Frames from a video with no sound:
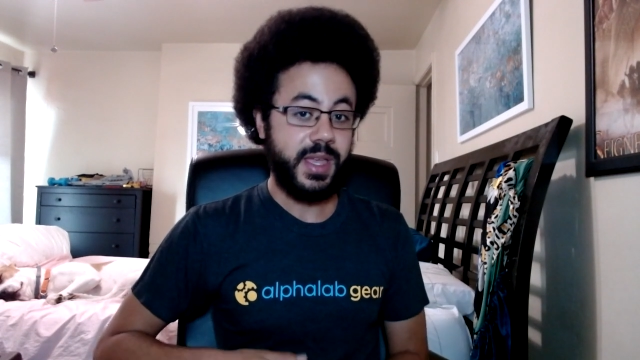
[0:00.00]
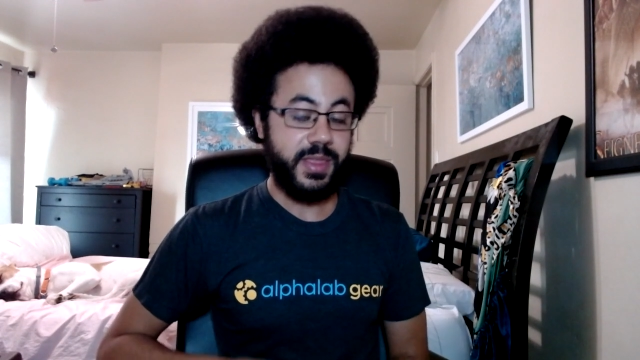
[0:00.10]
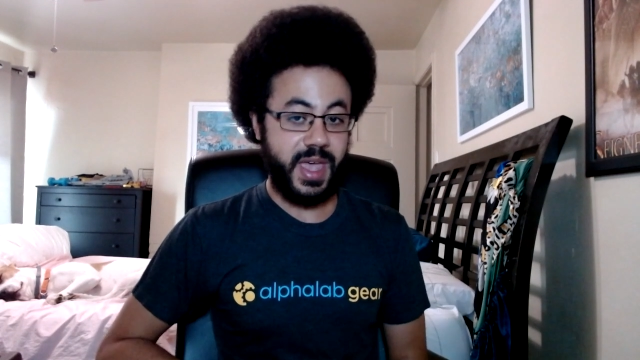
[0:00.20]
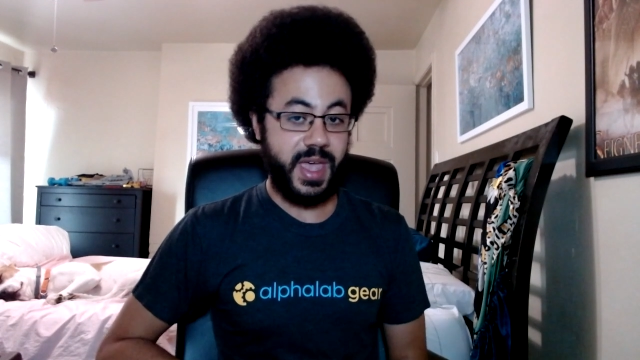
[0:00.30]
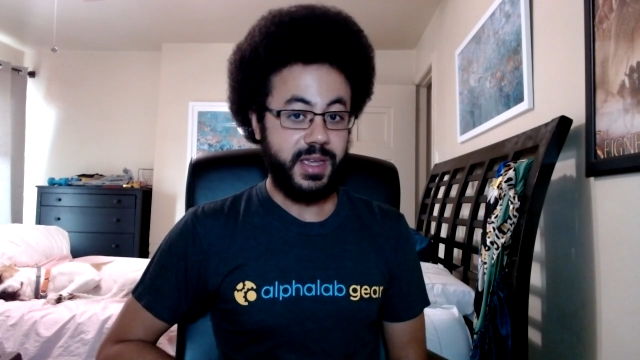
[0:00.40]

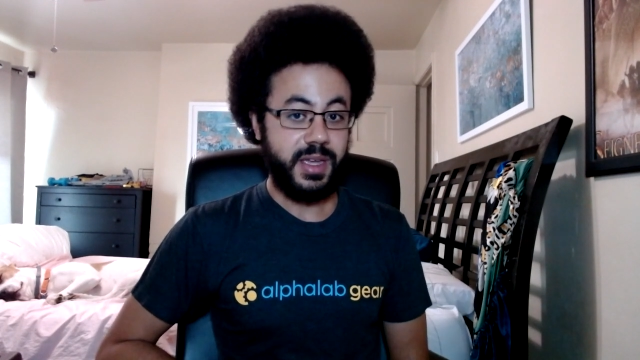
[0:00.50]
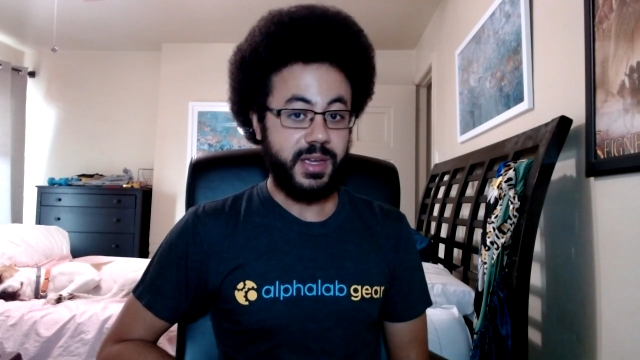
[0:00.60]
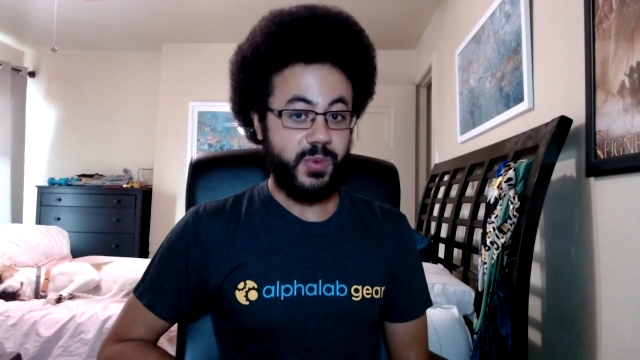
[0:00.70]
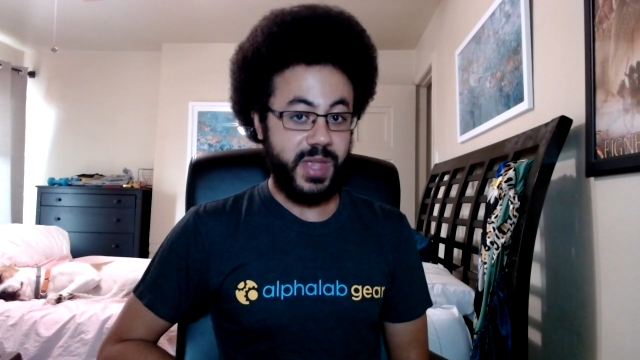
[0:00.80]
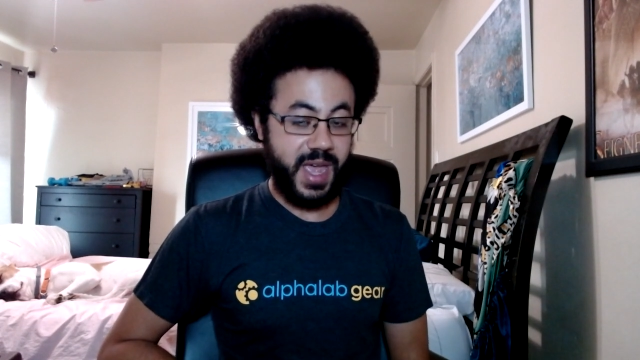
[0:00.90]
that
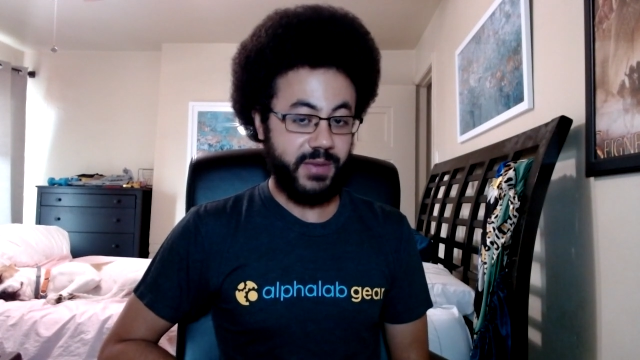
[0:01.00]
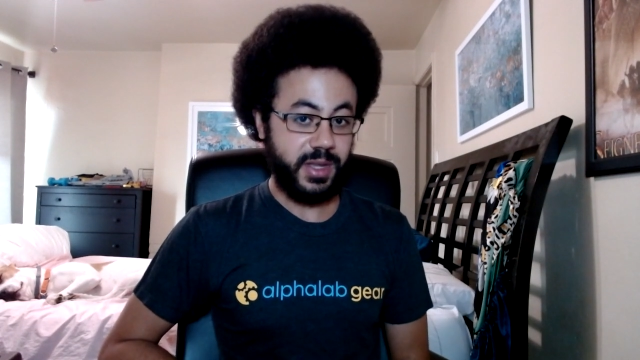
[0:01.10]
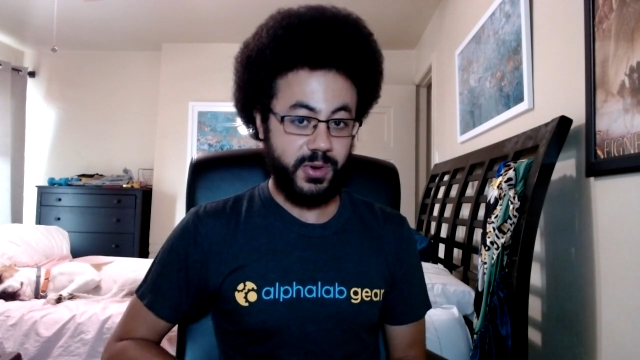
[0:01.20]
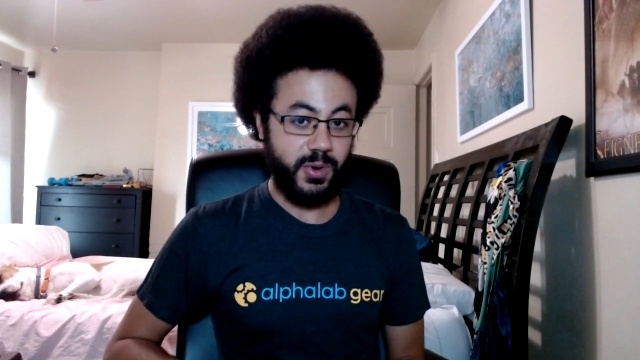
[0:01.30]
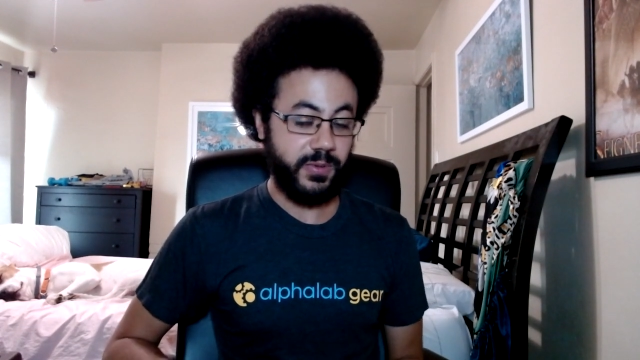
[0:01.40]
we have a
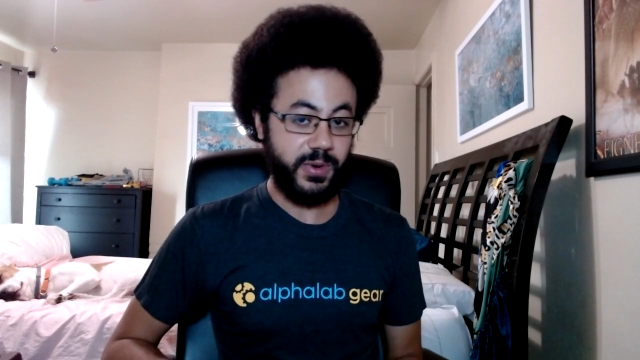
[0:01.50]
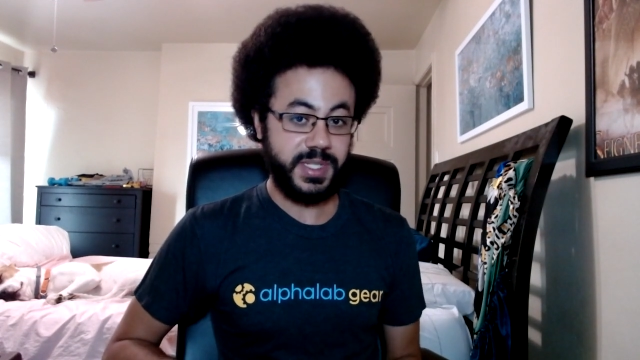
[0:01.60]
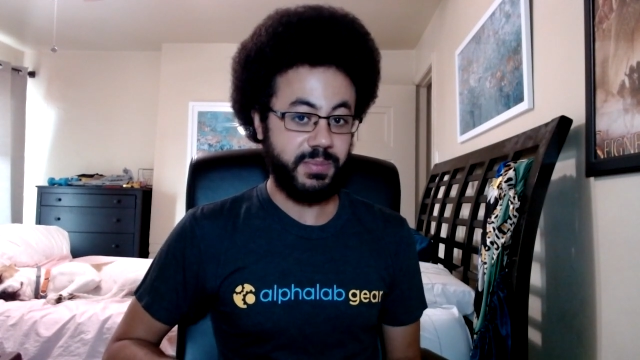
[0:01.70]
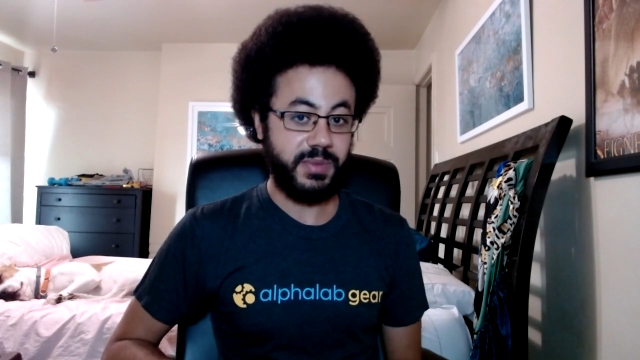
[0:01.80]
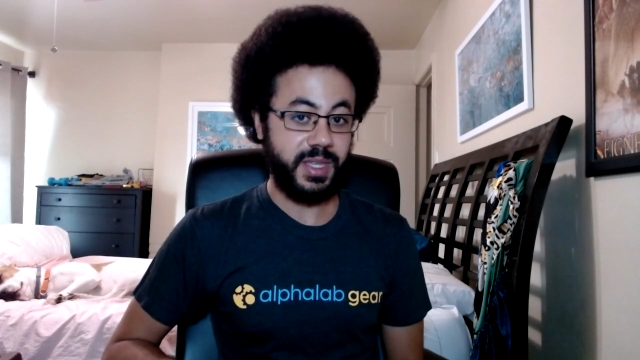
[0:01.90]
cure for
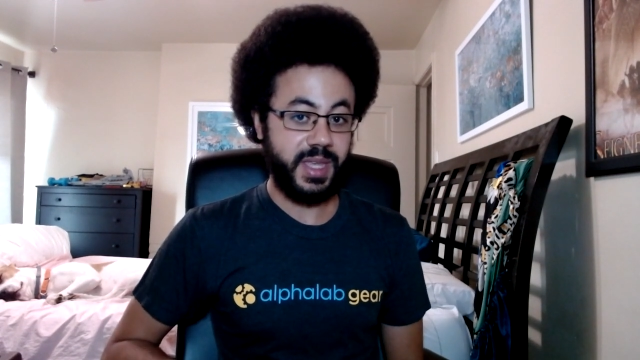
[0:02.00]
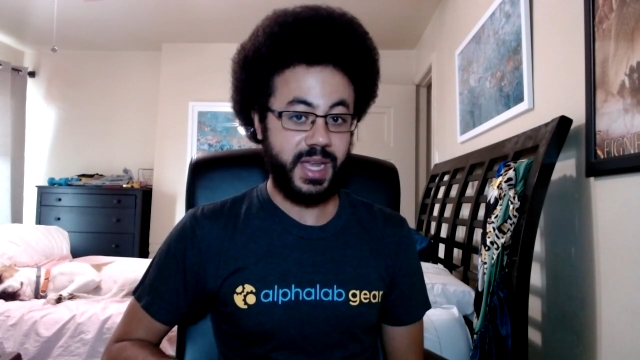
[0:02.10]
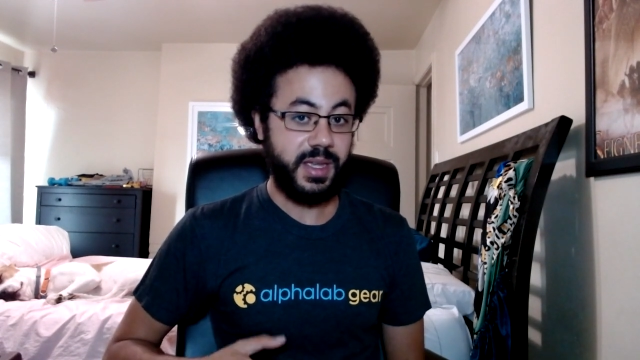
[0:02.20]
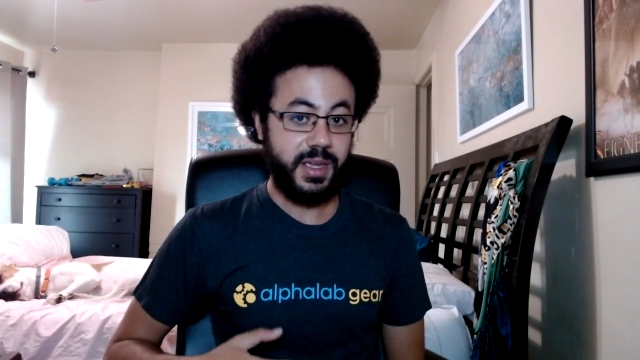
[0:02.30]
something that